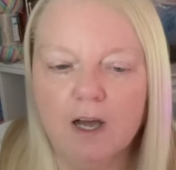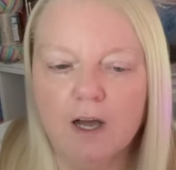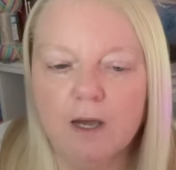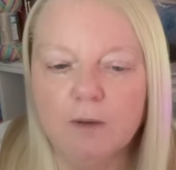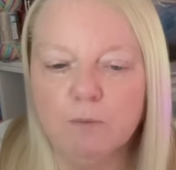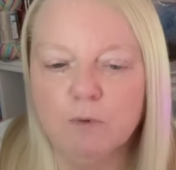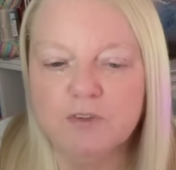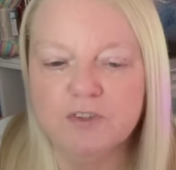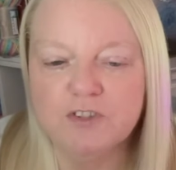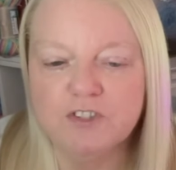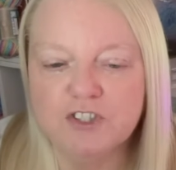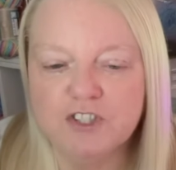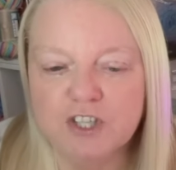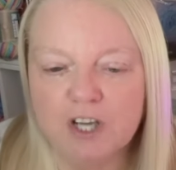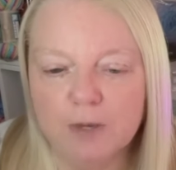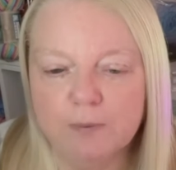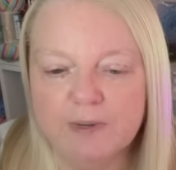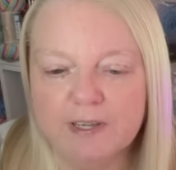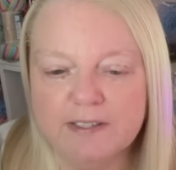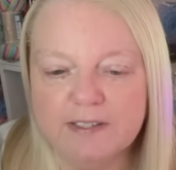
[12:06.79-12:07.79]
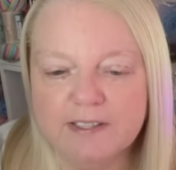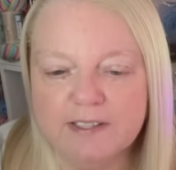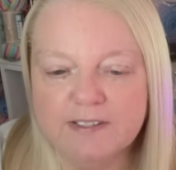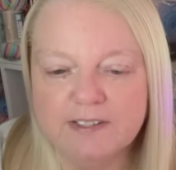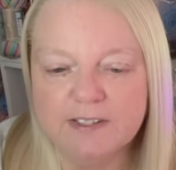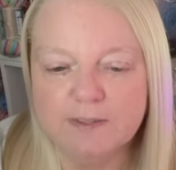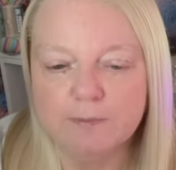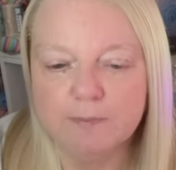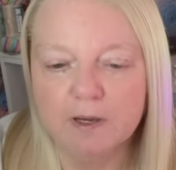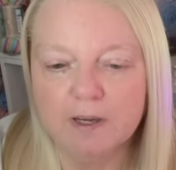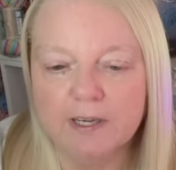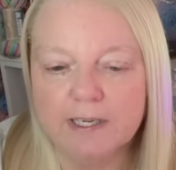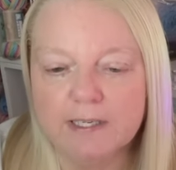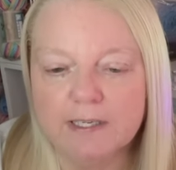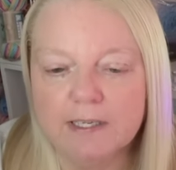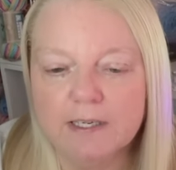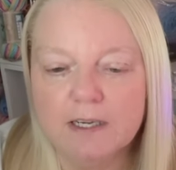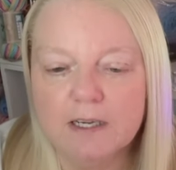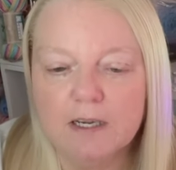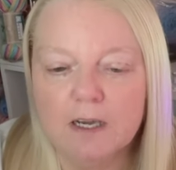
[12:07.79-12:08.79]
I was showing, this is
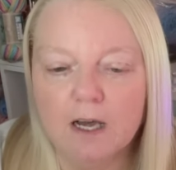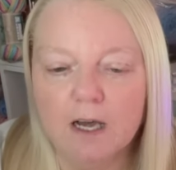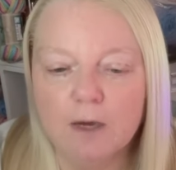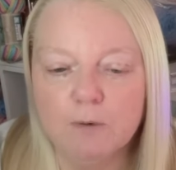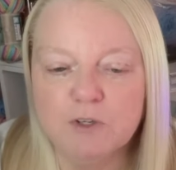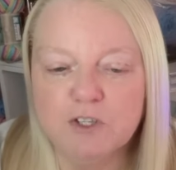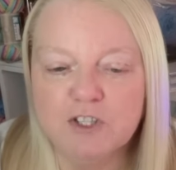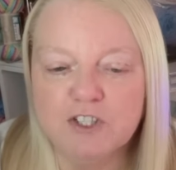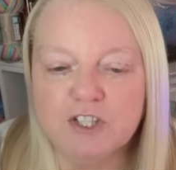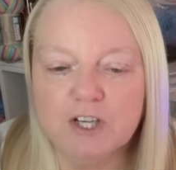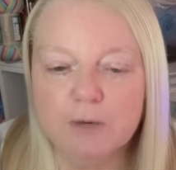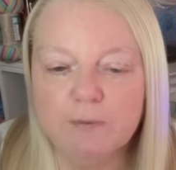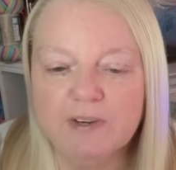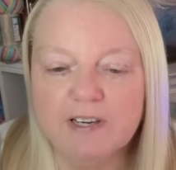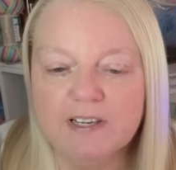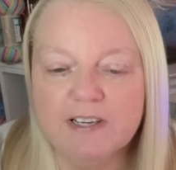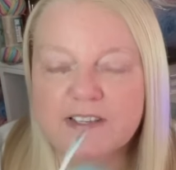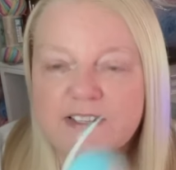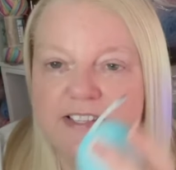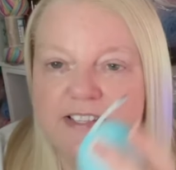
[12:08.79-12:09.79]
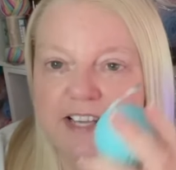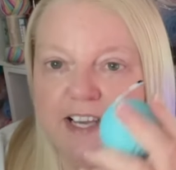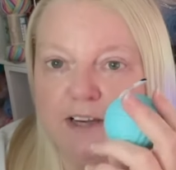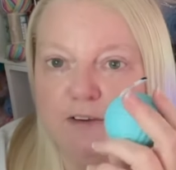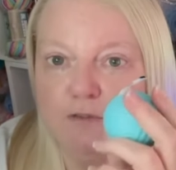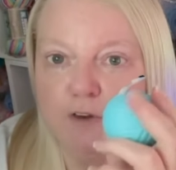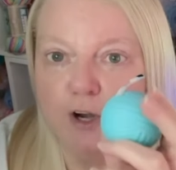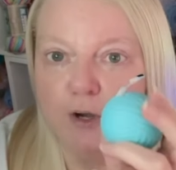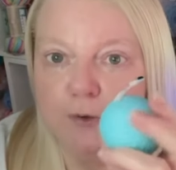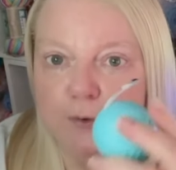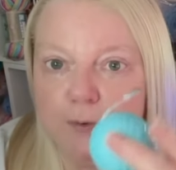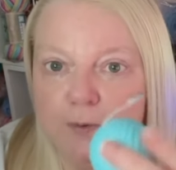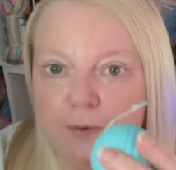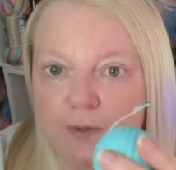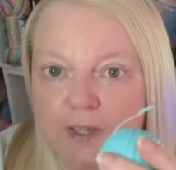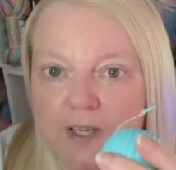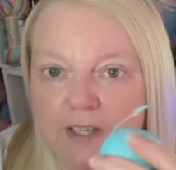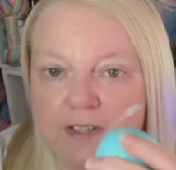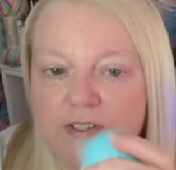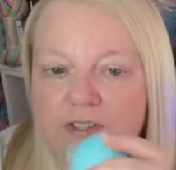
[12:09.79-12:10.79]
mine, I was showing zero
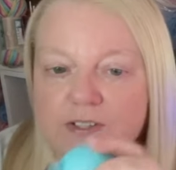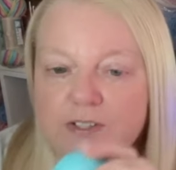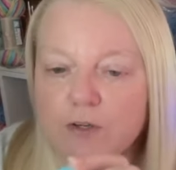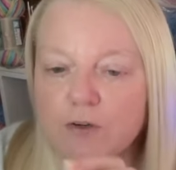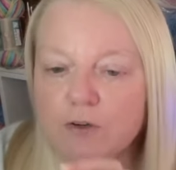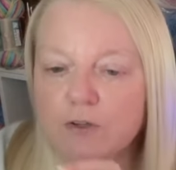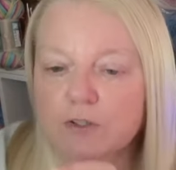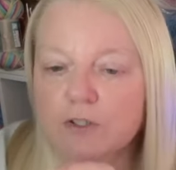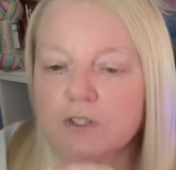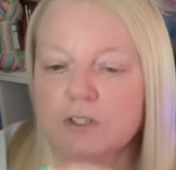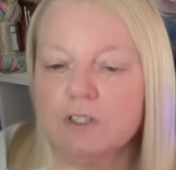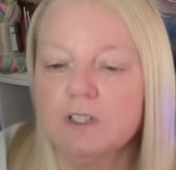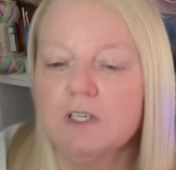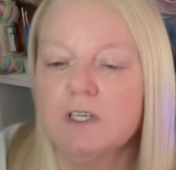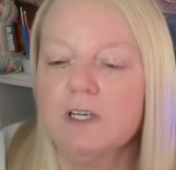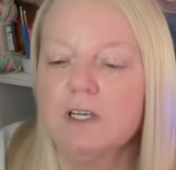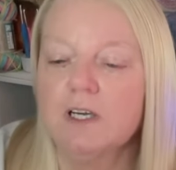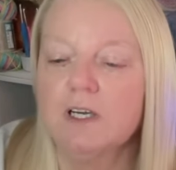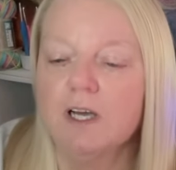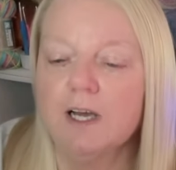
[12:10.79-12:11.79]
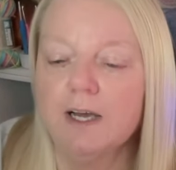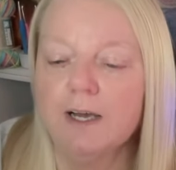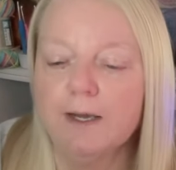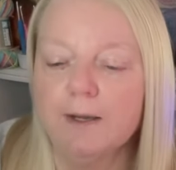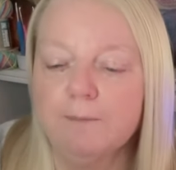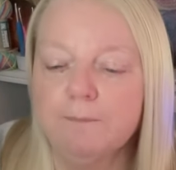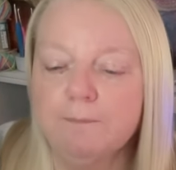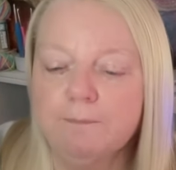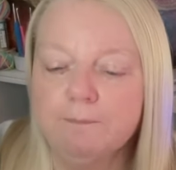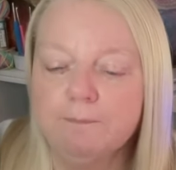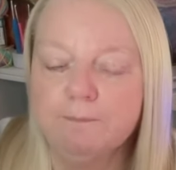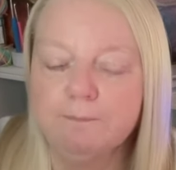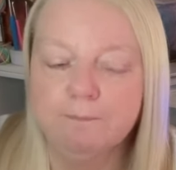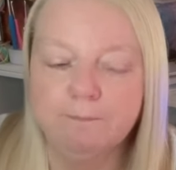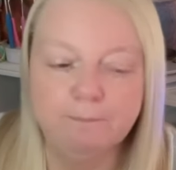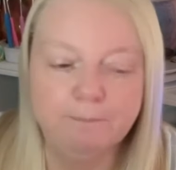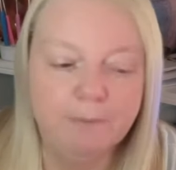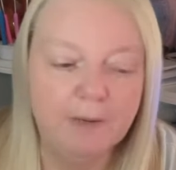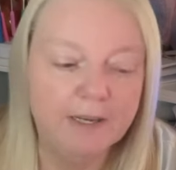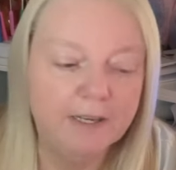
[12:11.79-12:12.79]
in stock, um,
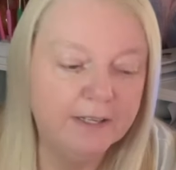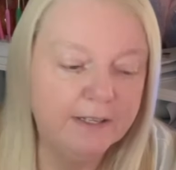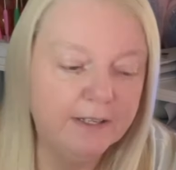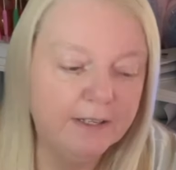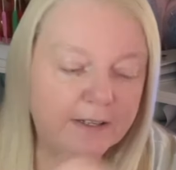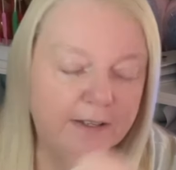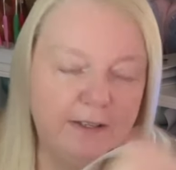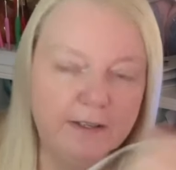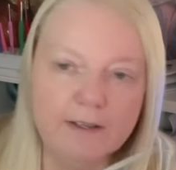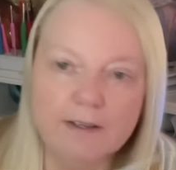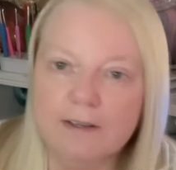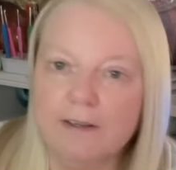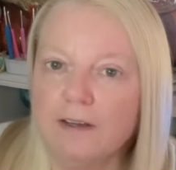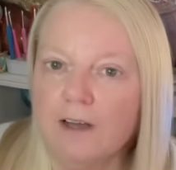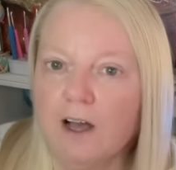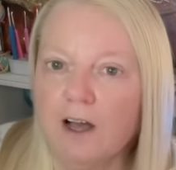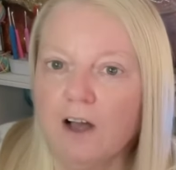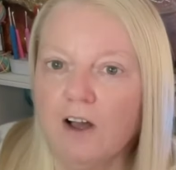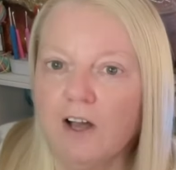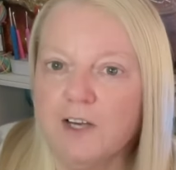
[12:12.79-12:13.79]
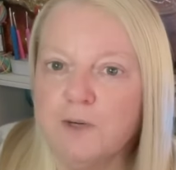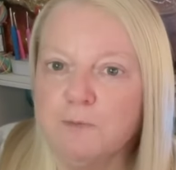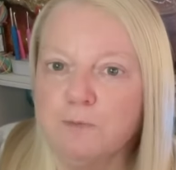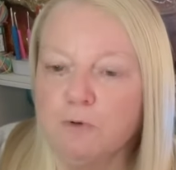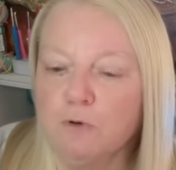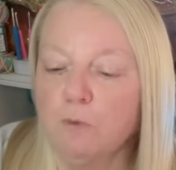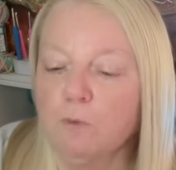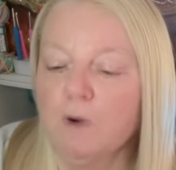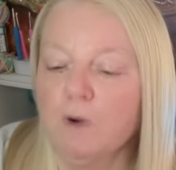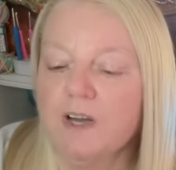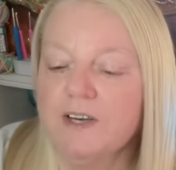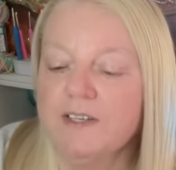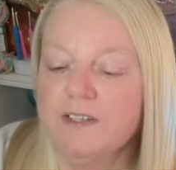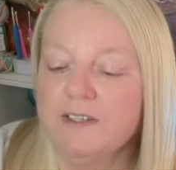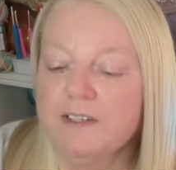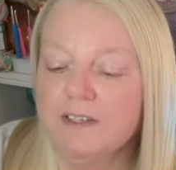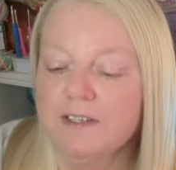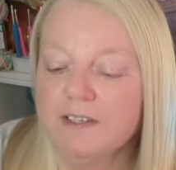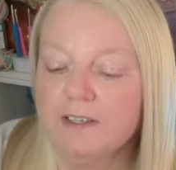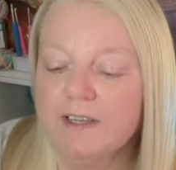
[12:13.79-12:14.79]
but I'd brought one
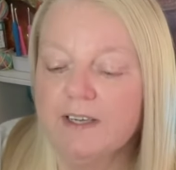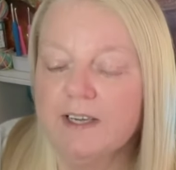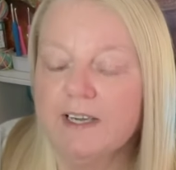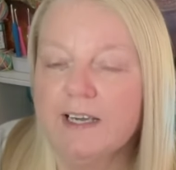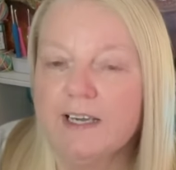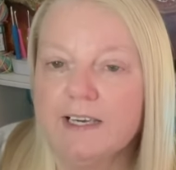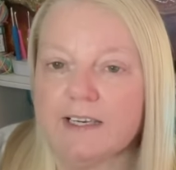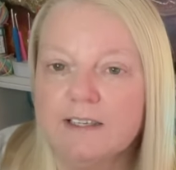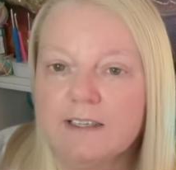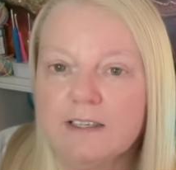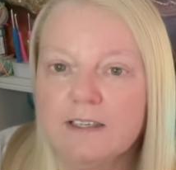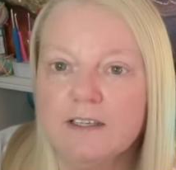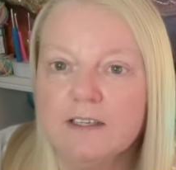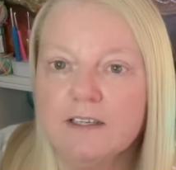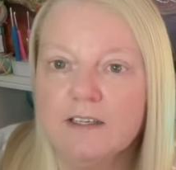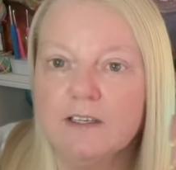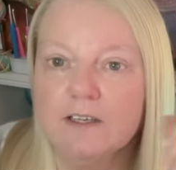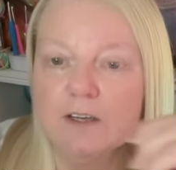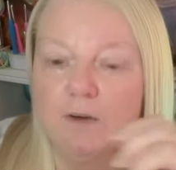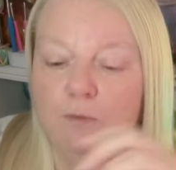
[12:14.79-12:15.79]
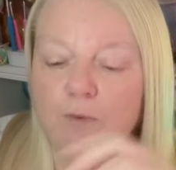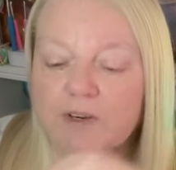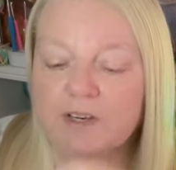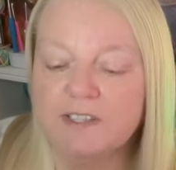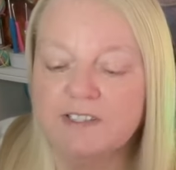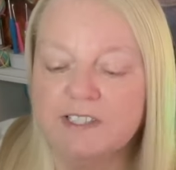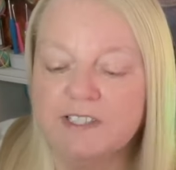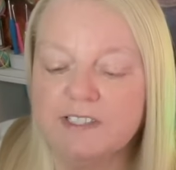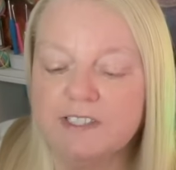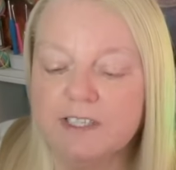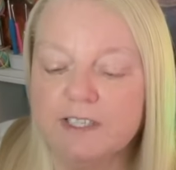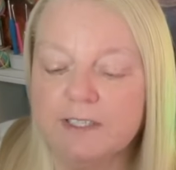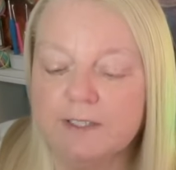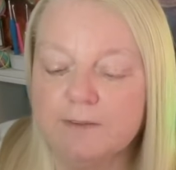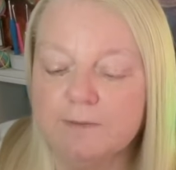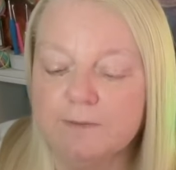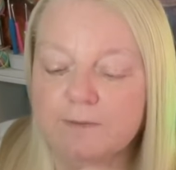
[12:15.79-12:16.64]
in when I did a